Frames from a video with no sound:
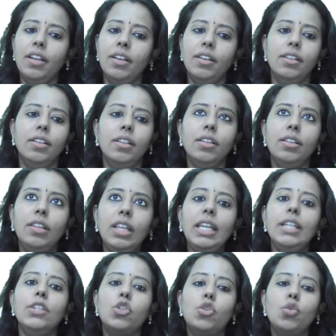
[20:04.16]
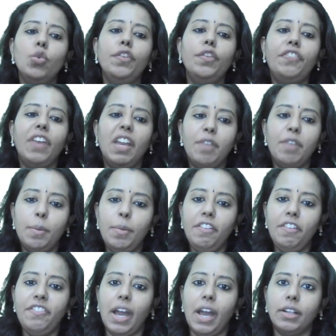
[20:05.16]
and these two
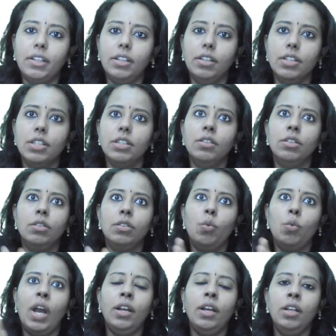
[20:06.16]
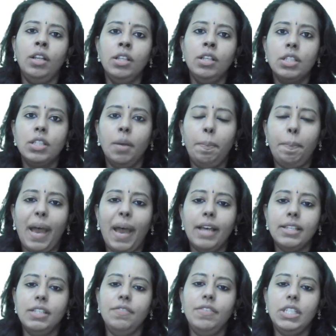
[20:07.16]
favorable factors, One is the
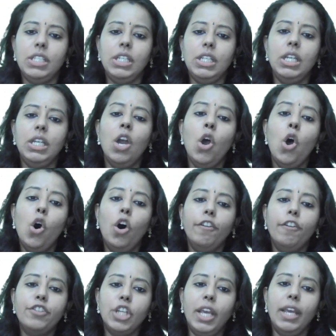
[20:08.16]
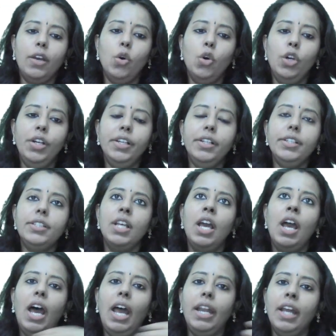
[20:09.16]
passivity of shareholders
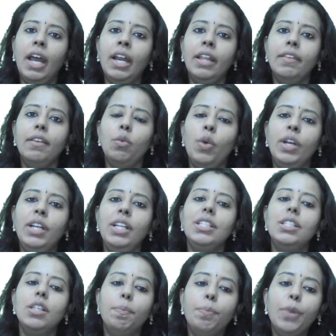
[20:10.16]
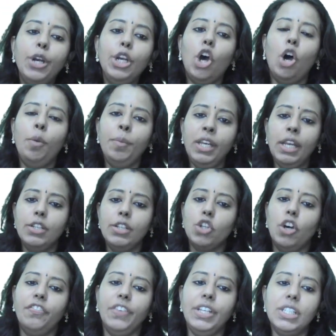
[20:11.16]
and another one is the
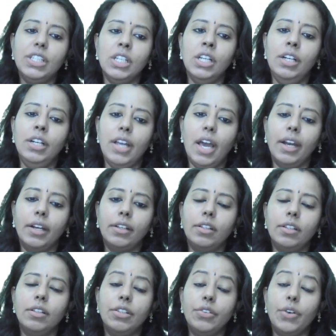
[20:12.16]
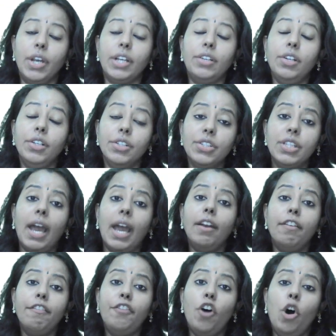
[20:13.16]
predominance of internal directors
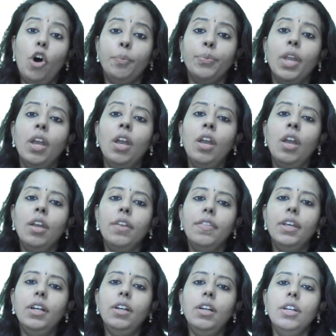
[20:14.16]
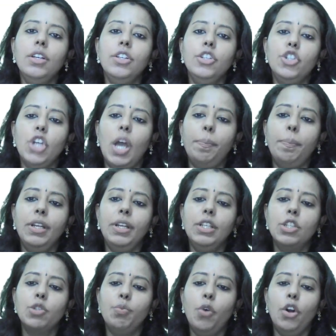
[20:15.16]
that form the
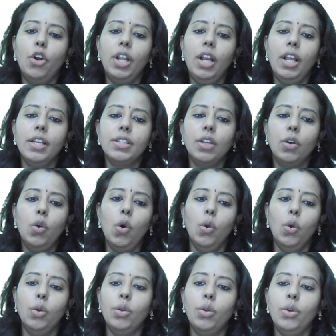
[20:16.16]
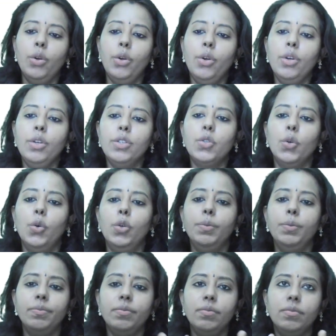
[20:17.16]
Japanese model as a whole.
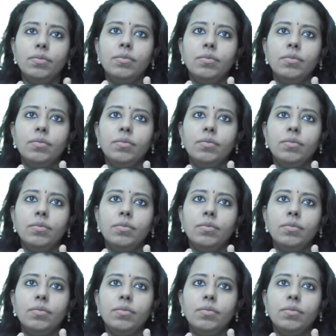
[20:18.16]
So,